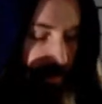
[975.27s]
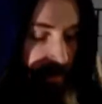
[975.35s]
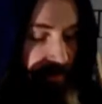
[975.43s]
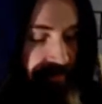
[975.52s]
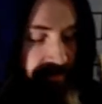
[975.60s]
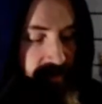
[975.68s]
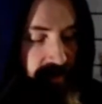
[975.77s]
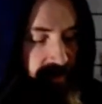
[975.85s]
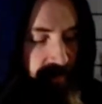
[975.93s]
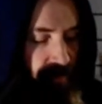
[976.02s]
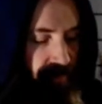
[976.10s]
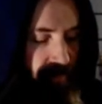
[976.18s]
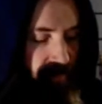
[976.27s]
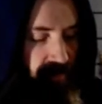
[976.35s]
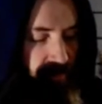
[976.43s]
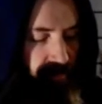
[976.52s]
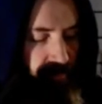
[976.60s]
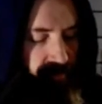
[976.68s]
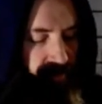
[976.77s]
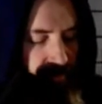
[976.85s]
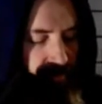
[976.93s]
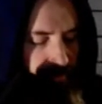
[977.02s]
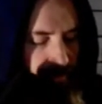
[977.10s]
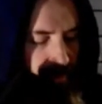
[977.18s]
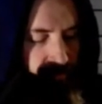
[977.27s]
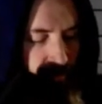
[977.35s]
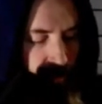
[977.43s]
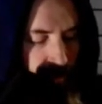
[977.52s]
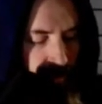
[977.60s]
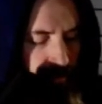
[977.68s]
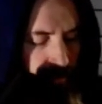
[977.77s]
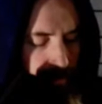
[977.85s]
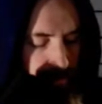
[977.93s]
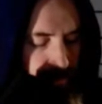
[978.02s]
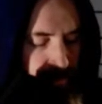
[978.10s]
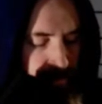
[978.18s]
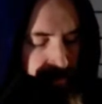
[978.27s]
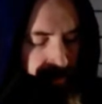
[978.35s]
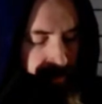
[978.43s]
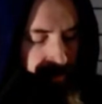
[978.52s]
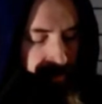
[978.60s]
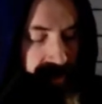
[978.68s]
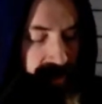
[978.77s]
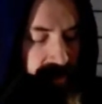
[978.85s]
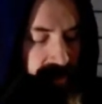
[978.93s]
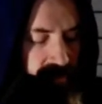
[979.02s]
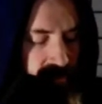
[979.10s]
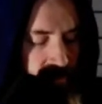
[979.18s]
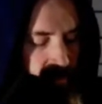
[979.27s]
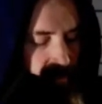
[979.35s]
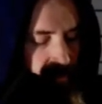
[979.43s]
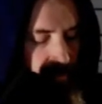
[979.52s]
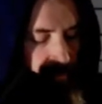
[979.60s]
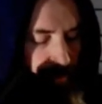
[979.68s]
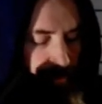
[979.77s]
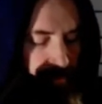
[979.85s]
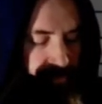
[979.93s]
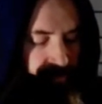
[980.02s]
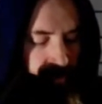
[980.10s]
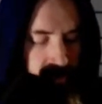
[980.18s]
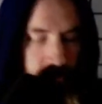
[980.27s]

It's entirely about hearing it with your ears, and if you are, I'll try to trick you. Ha! What about this one?